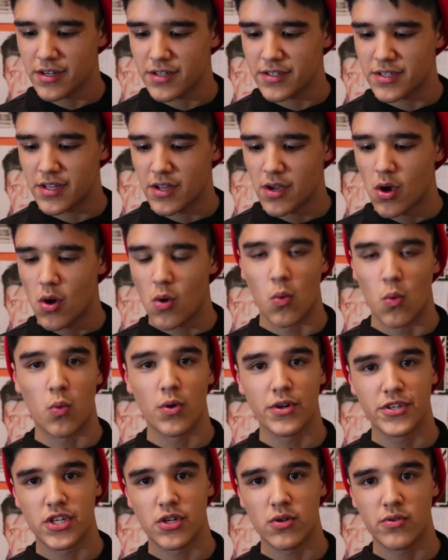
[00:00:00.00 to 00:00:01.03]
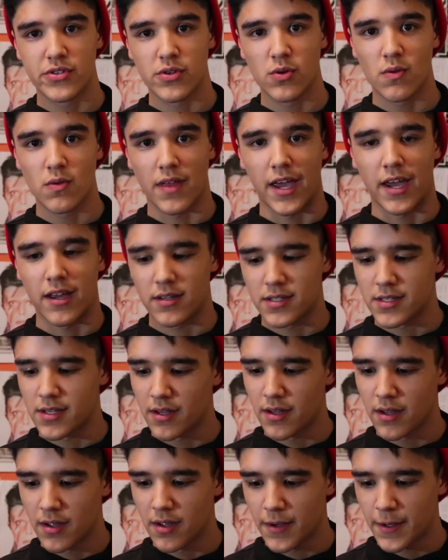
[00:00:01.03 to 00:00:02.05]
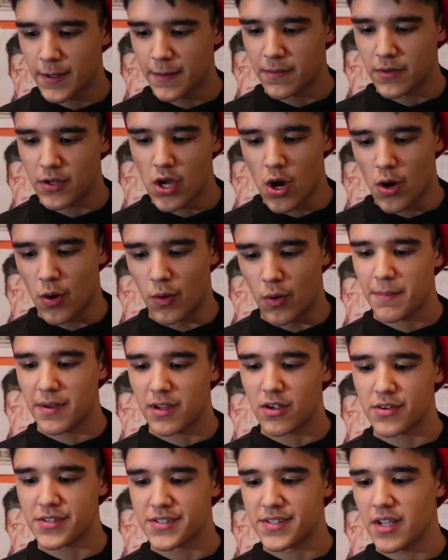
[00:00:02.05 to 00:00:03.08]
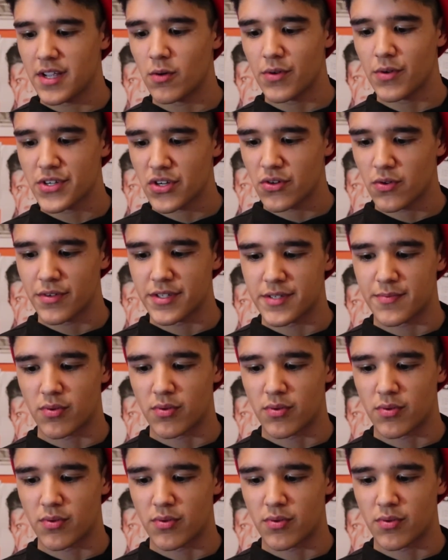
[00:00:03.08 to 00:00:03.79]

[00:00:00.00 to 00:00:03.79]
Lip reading: is, would you do that? No, because the original is